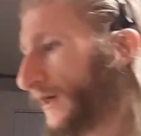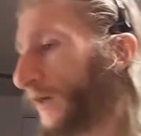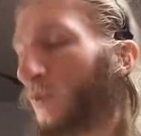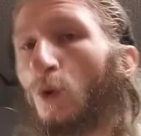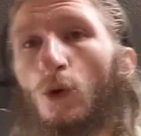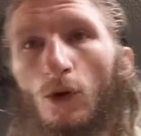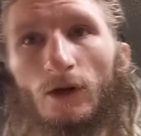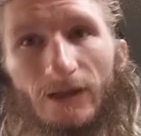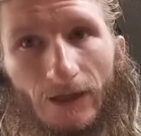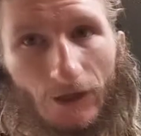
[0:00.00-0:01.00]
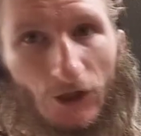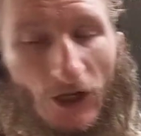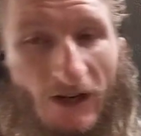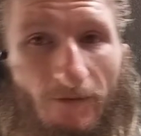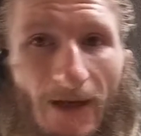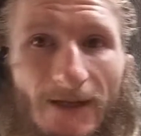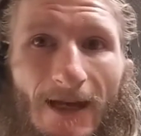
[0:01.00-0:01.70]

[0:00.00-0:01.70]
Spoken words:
awards and achievements,